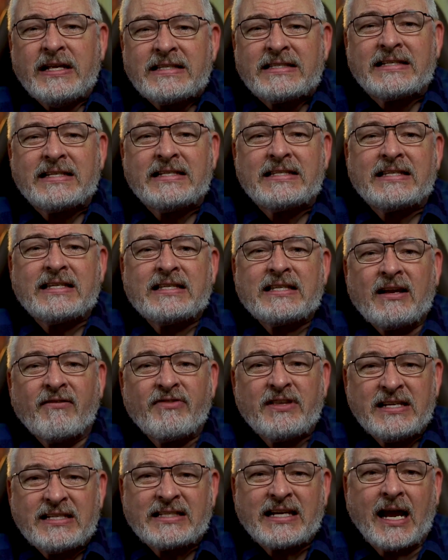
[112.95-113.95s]
instances
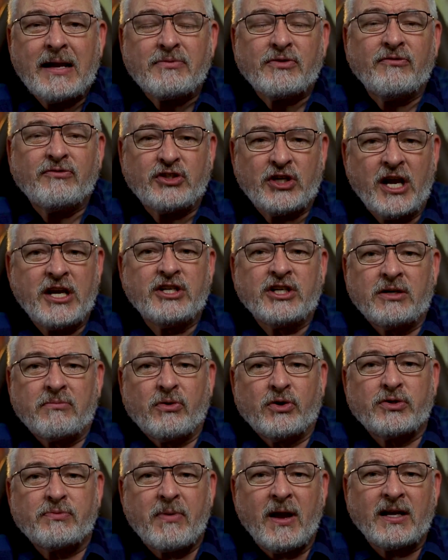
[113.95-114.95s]
of these types of changing
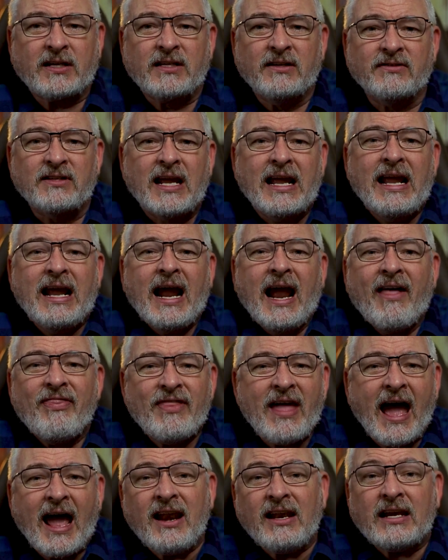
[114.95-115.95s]
perspectives,
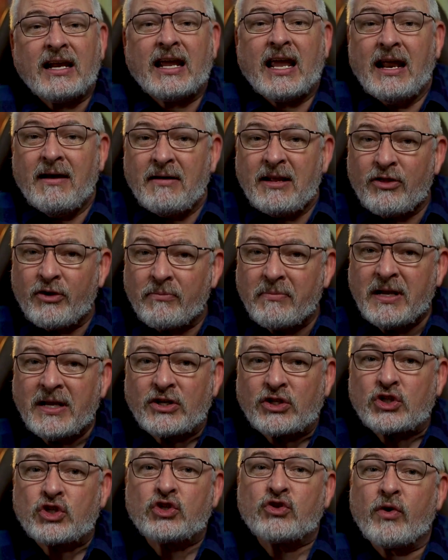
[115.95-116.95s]
and that can either be
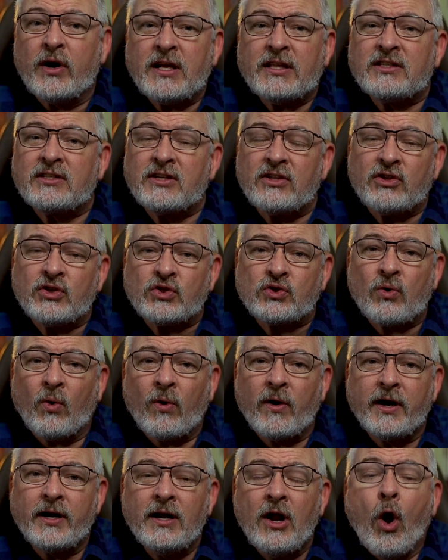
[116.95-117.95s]
a strength to the
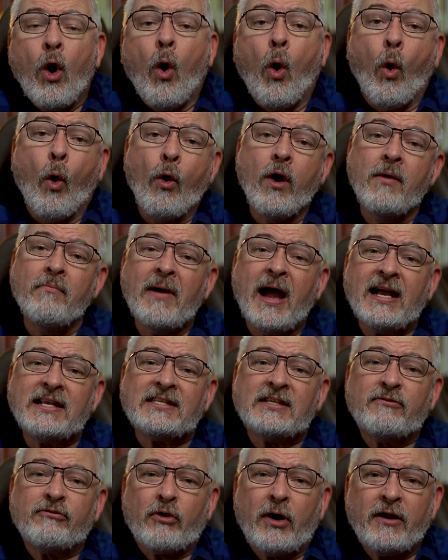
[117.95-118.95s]
story or a
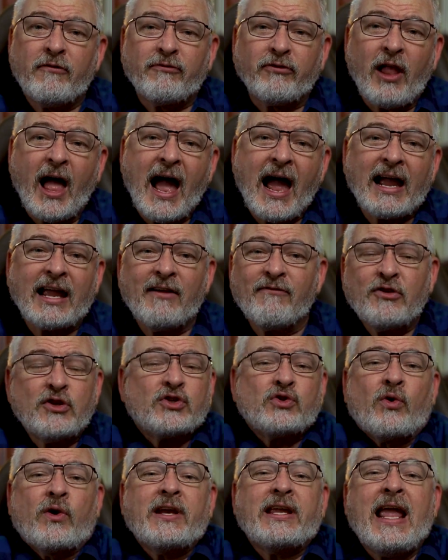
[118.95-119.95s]
massive red flag if the
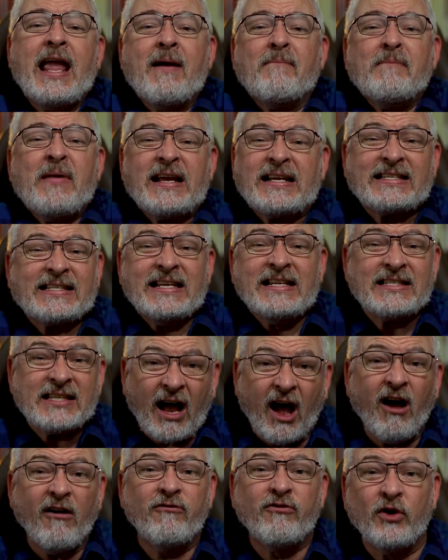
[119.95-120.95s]
story can't make sense
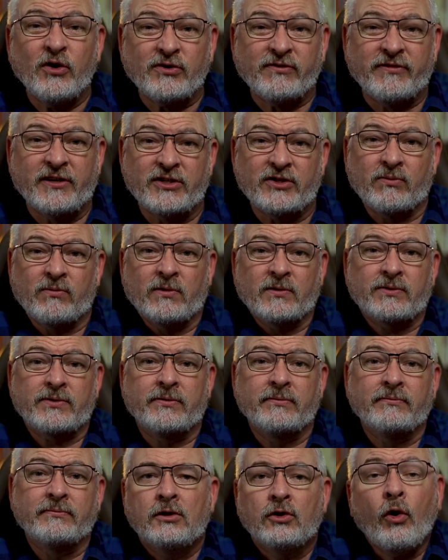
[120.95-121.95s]
of those
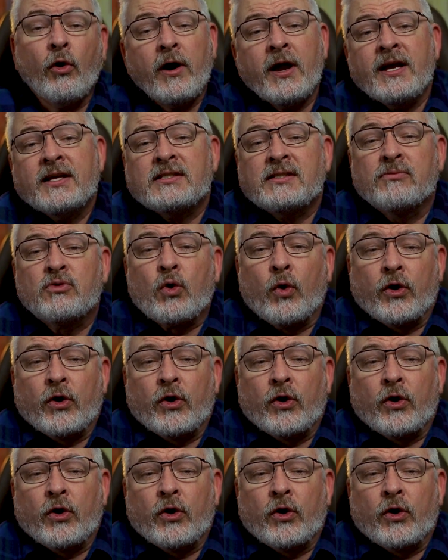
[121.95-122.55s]
visuals. Laura has some